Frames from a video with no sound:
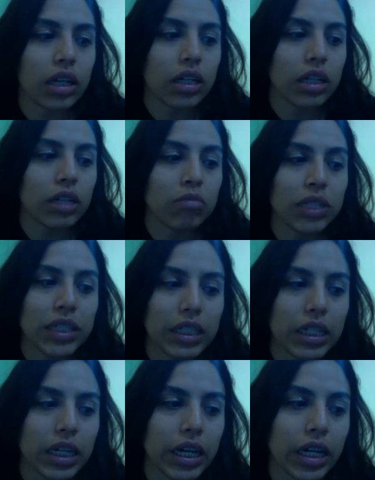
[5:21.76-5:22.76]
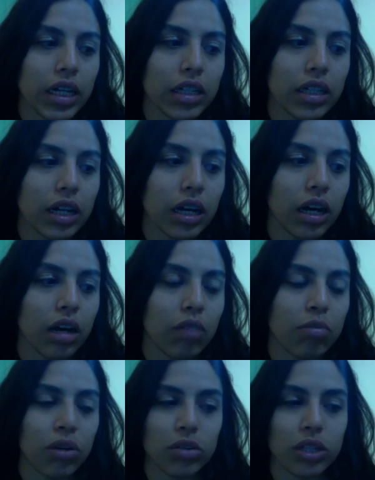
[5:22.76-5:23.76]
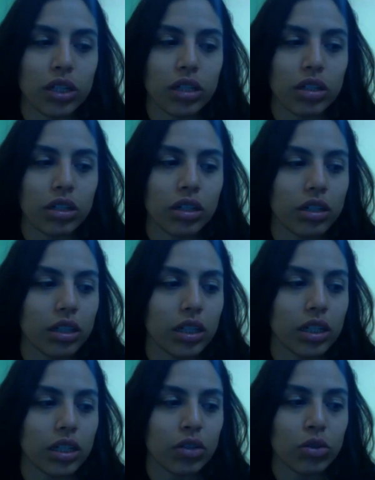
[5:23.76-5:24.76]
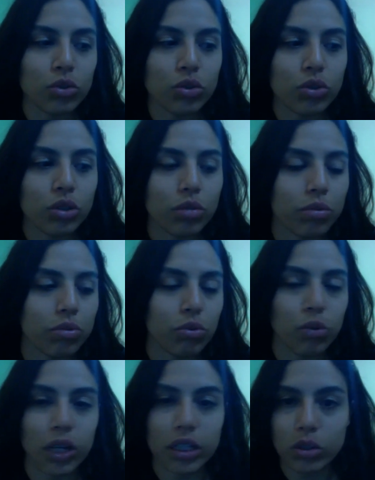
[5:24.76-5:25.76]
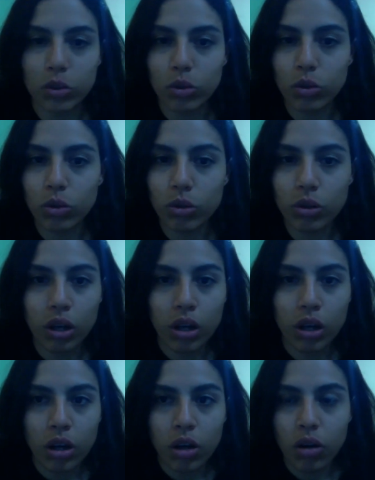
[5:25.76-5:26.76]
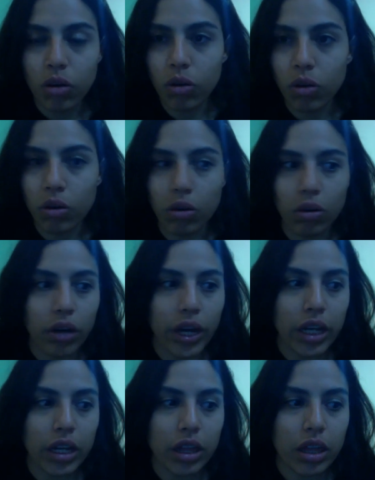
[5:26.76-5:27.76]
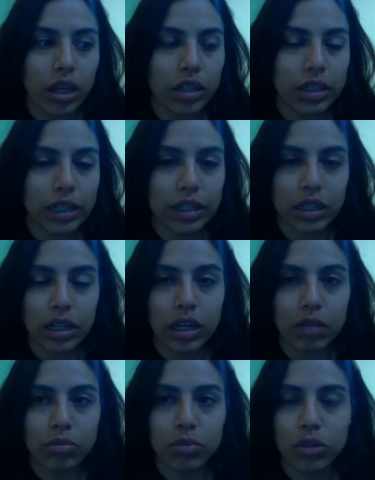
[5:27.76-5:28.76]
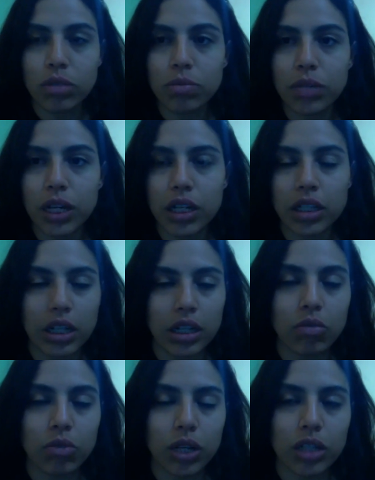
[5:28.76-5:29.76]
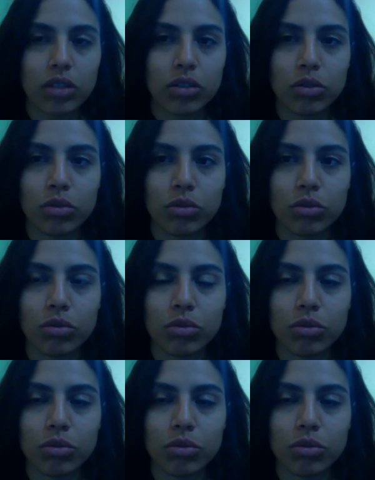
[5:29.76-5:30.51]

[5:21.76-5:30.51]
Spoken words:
investigate about the use of one tool or anything that they have taught and they want to